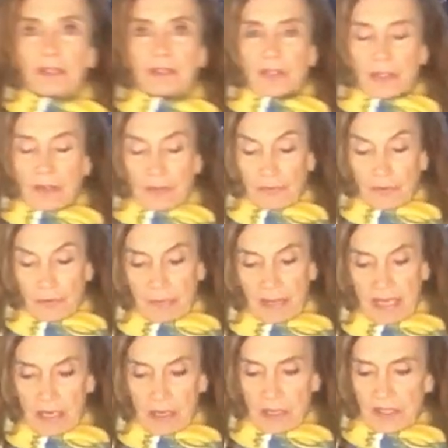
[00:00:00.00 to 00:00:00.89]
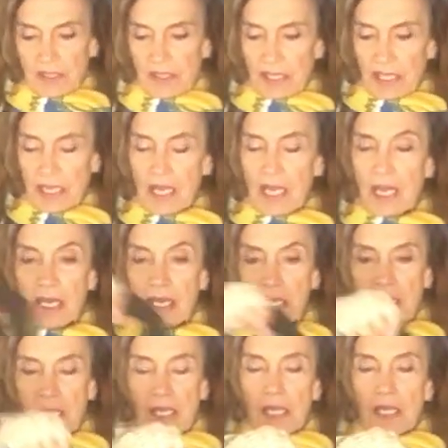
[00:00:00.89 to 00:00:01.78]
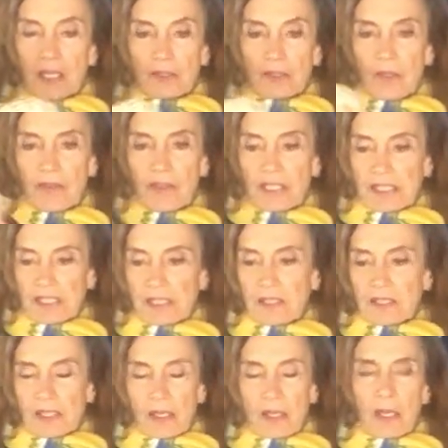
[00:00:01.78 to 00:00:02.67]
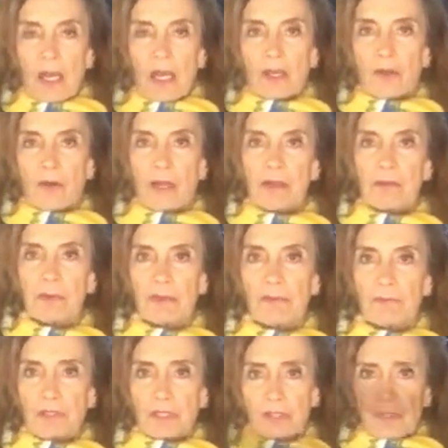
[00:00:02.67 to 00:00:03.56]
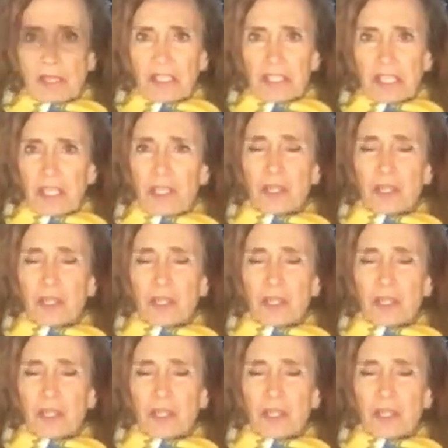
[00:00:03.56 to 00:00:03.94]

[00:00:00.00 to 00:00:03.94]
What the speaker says: so from ARC. So this is a great one for stretching.